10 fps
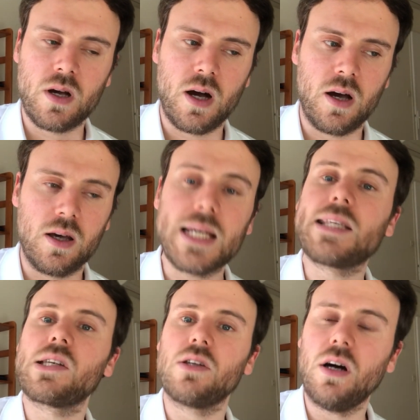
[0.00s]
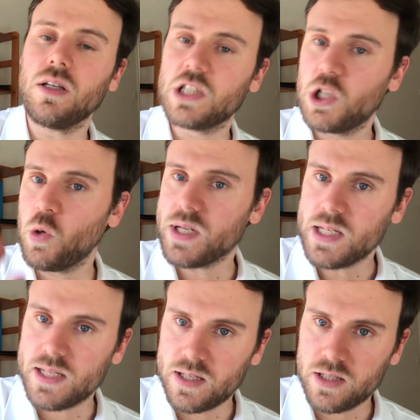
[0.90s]
uh, it's not so
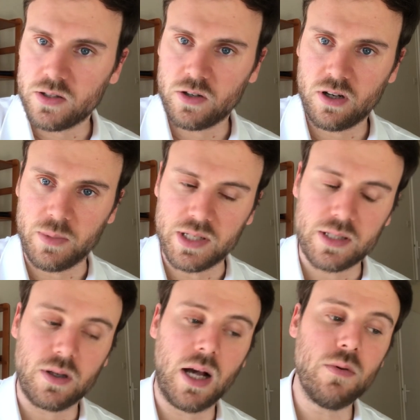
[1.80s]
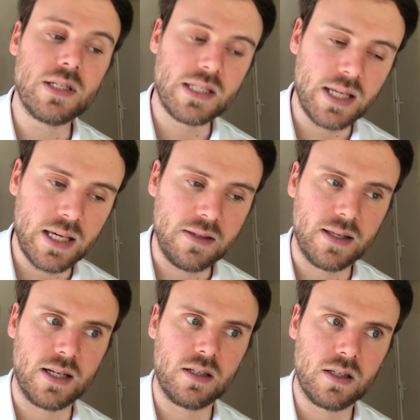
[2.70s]
easily determined. I would say
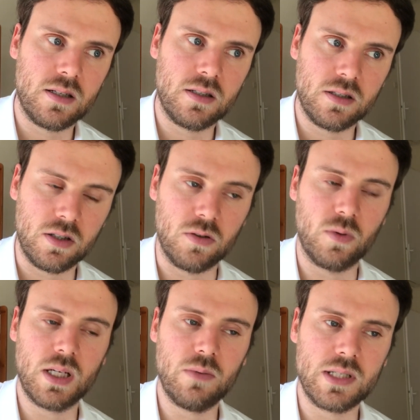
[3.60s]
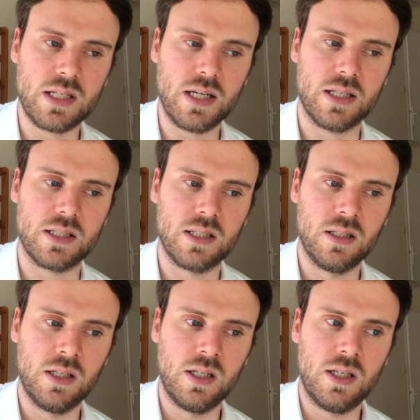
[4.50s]
that you know what I would say is
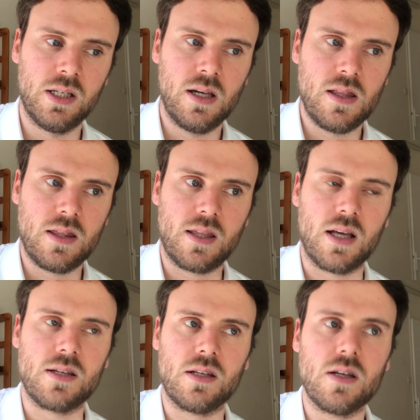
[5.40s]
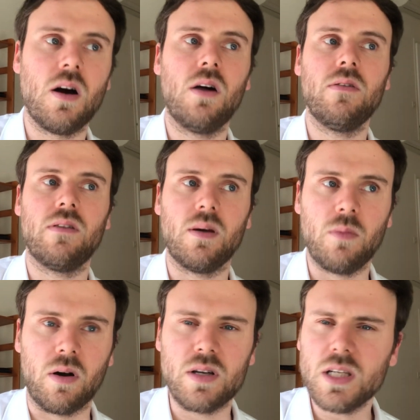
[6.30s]
that all of them
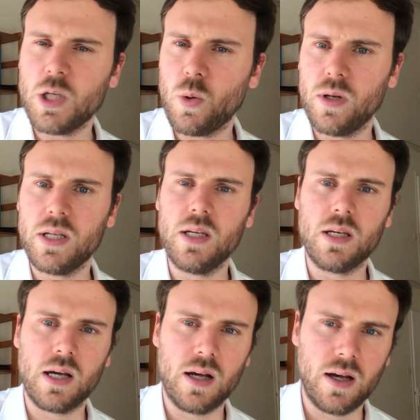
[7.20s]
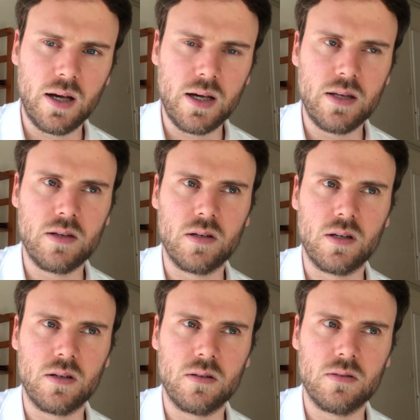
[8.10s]
are equally kind
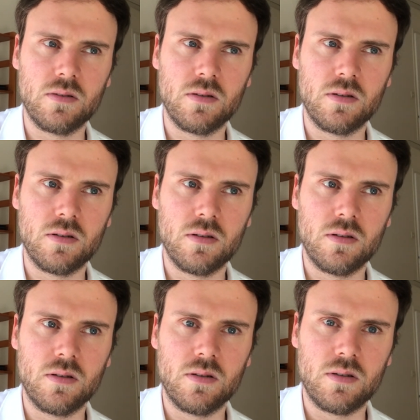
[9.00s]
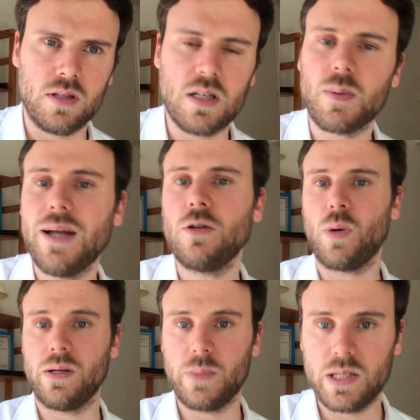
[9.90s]
of they spend
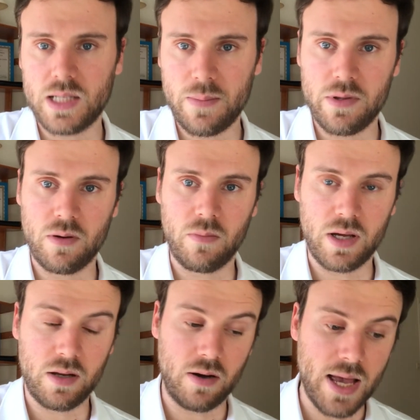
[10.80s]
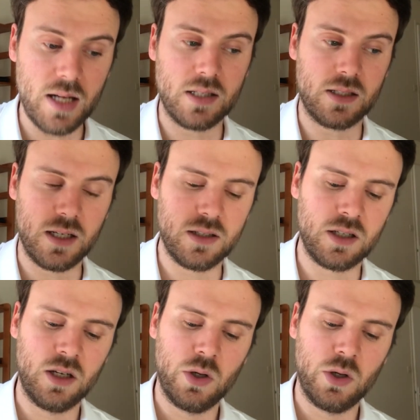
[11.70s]
quite a bit of time in their in their heads and